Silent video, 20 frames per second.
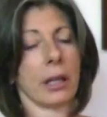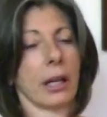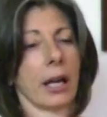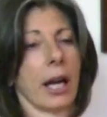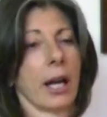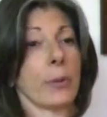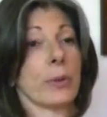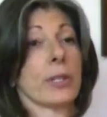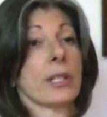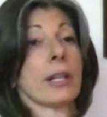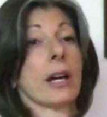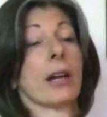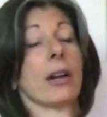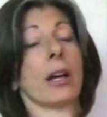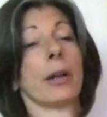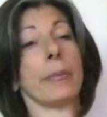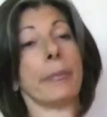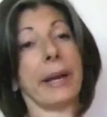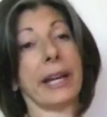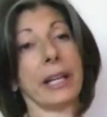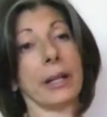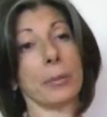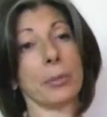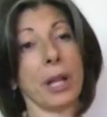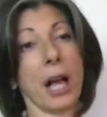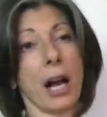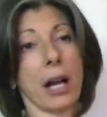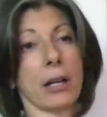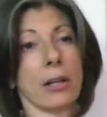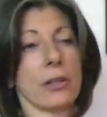I was not on beta
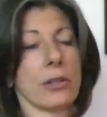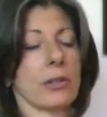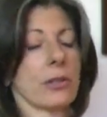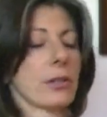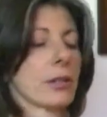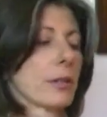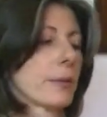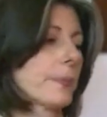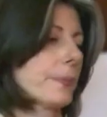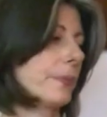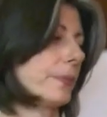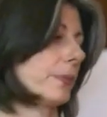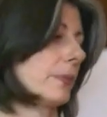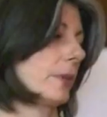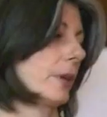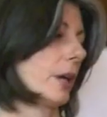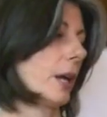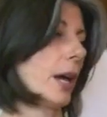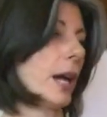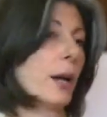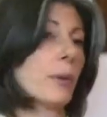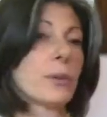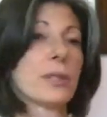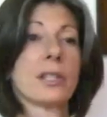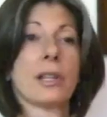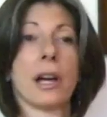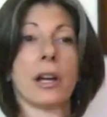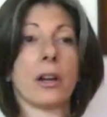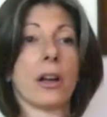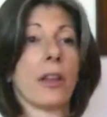blockers. I was
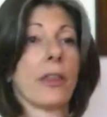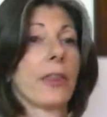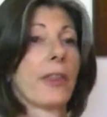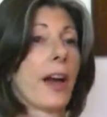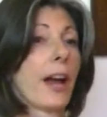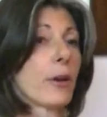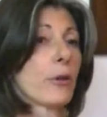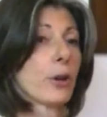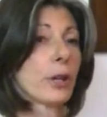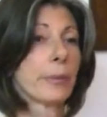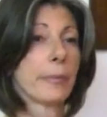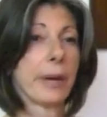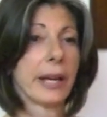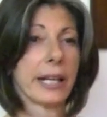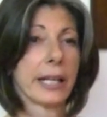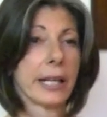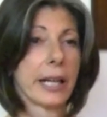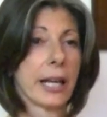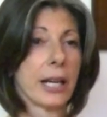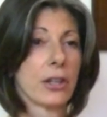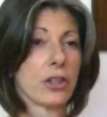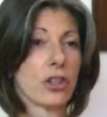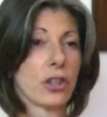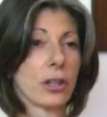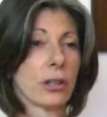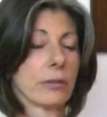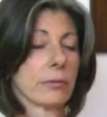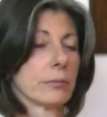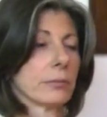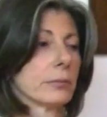not on thyroid medication.
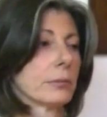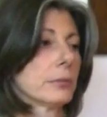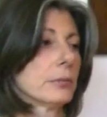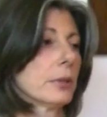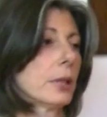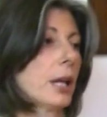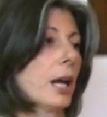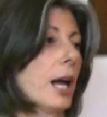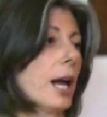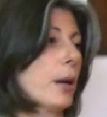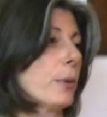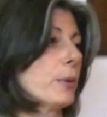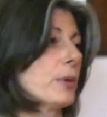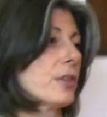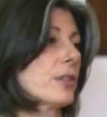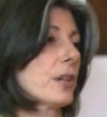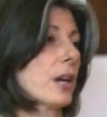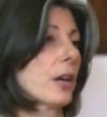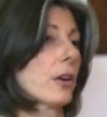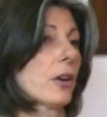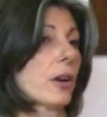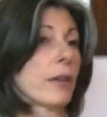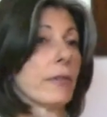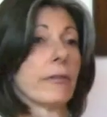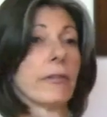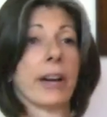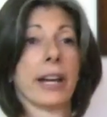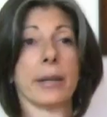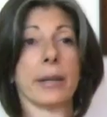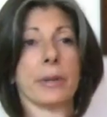I was not on
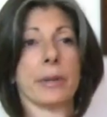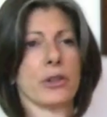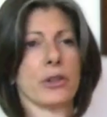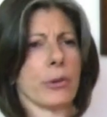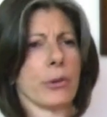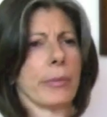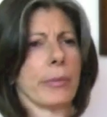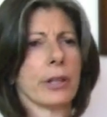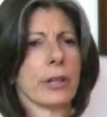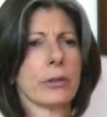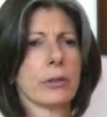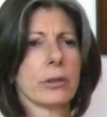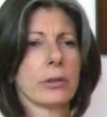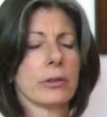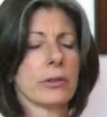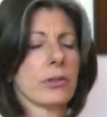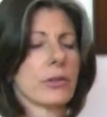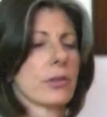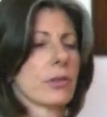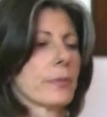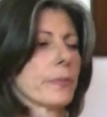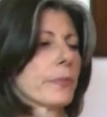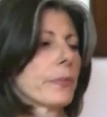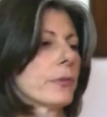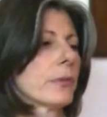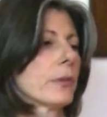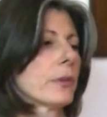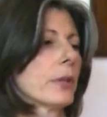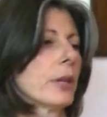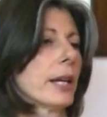vitamins or minerals,
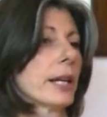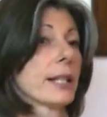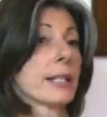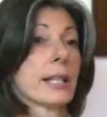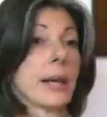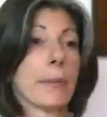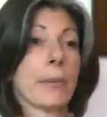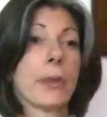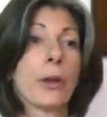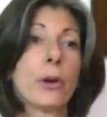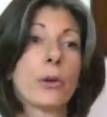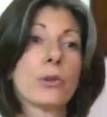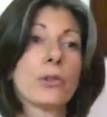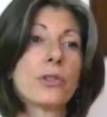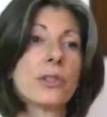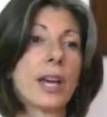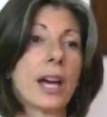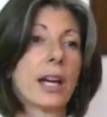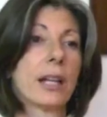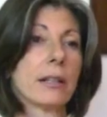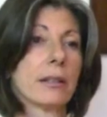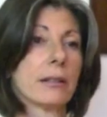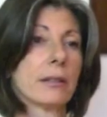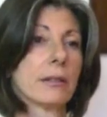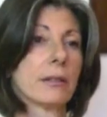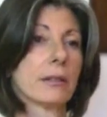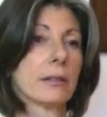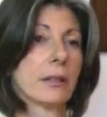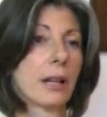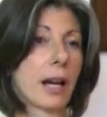except those that
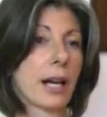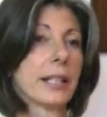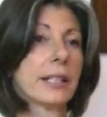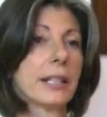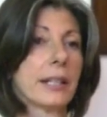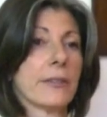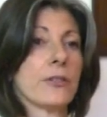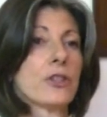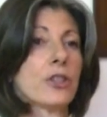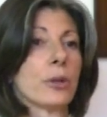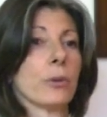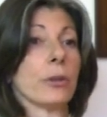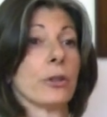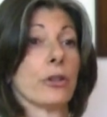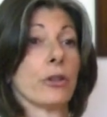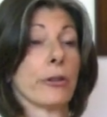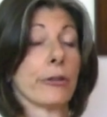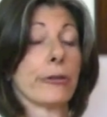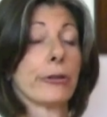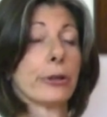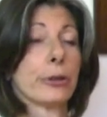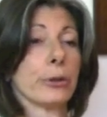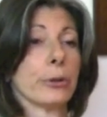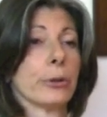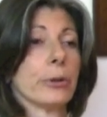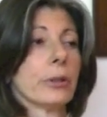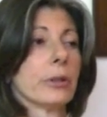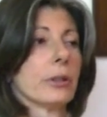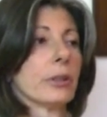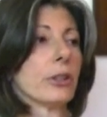God gives you in your
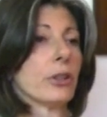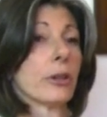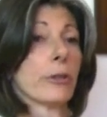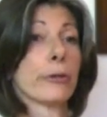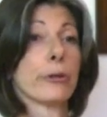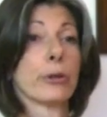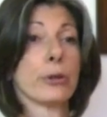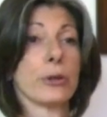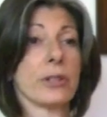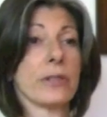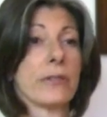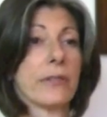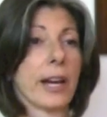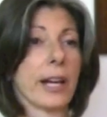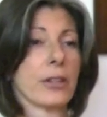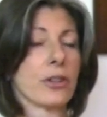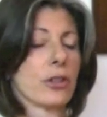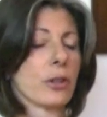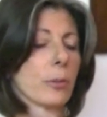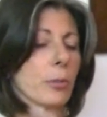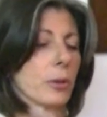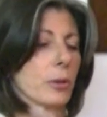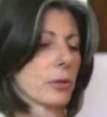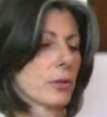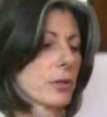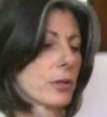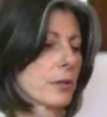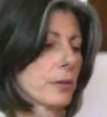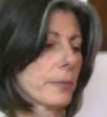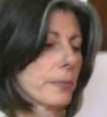food, in your fruits and
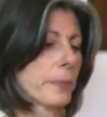vegetables.